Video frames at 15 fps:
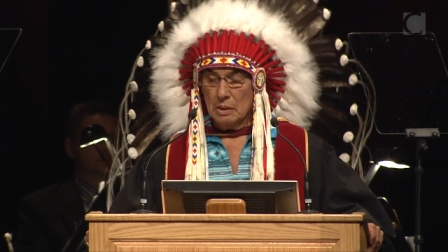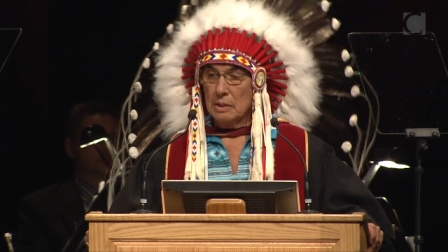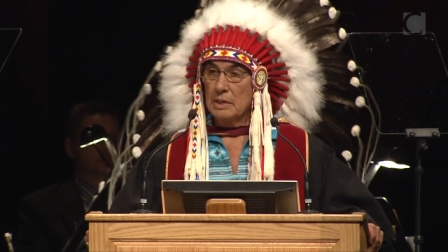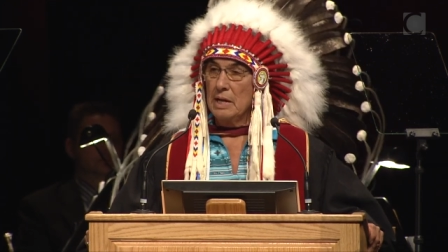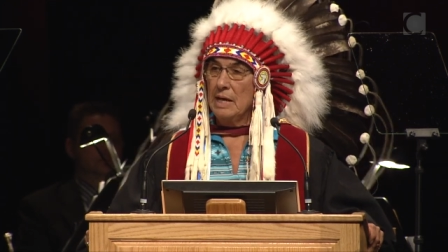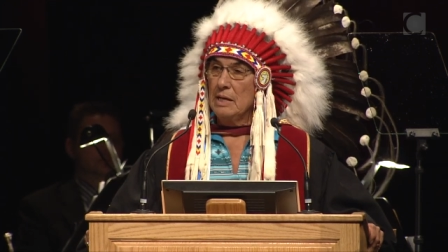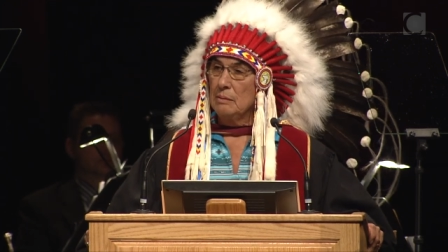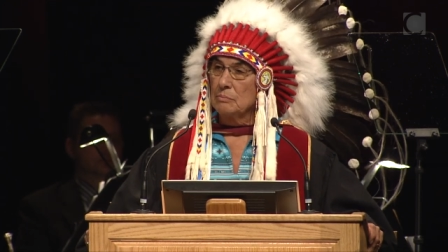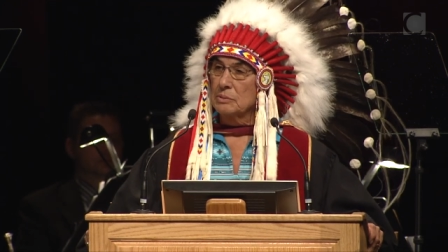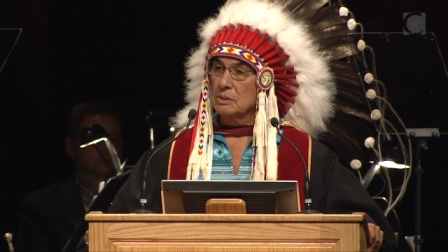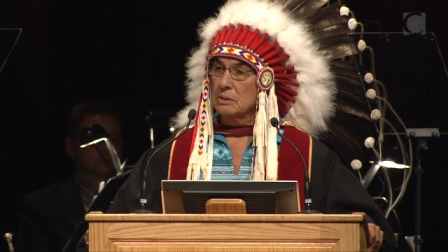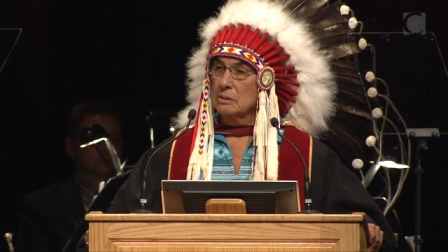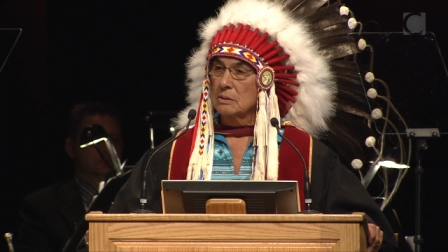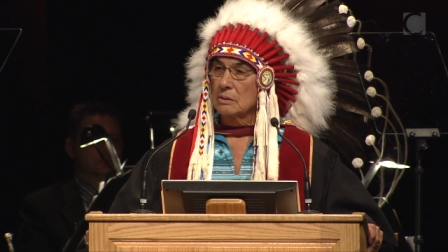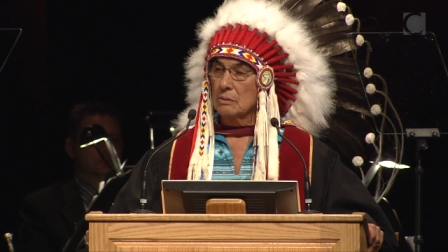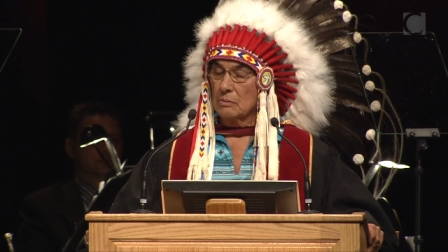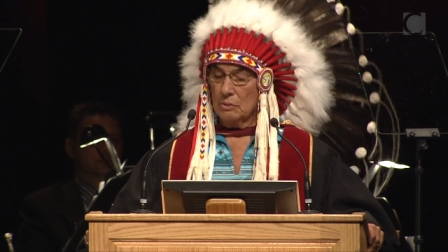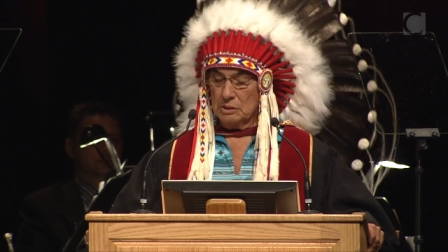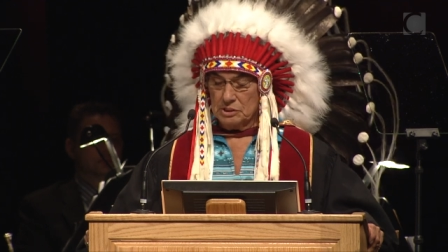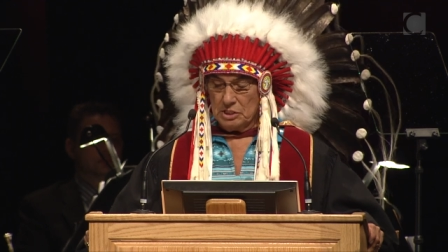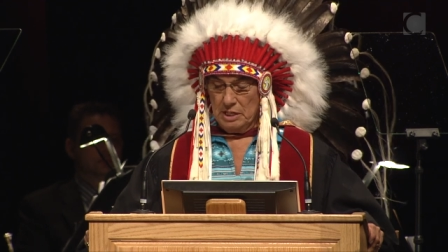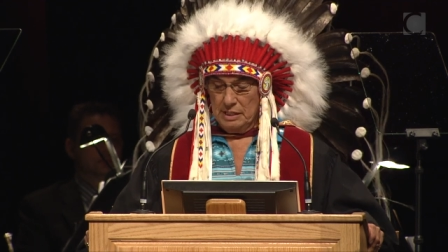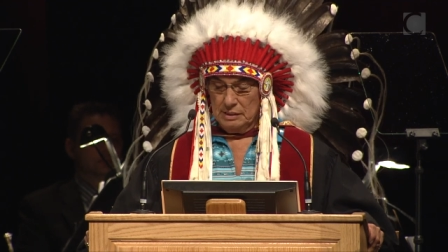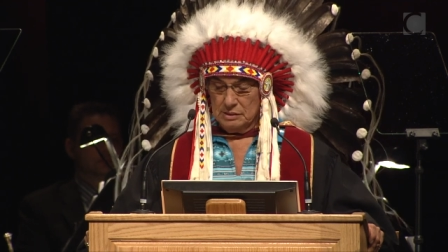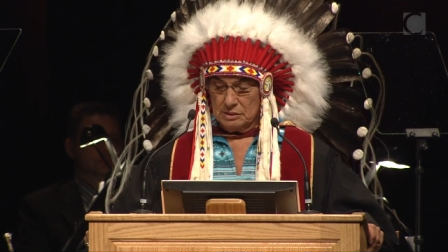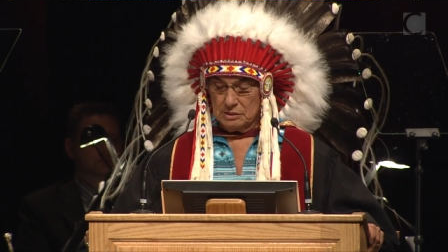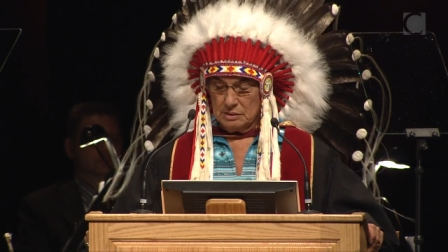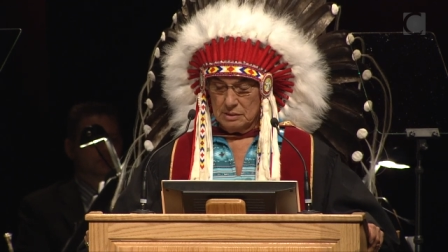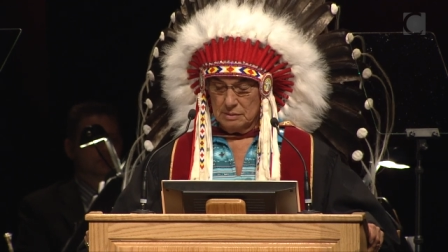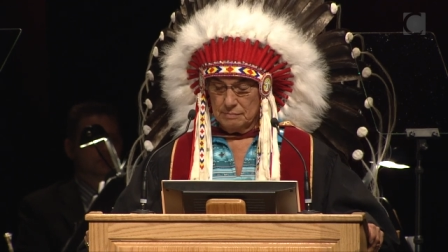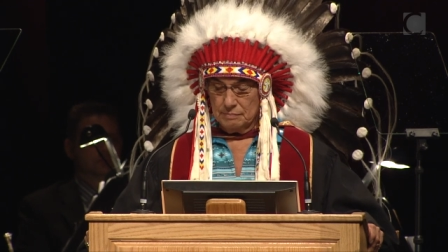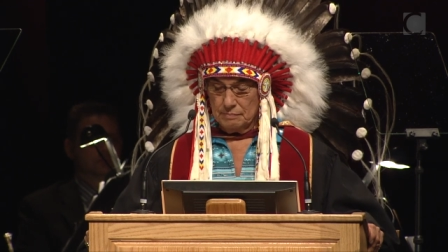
Names were changed.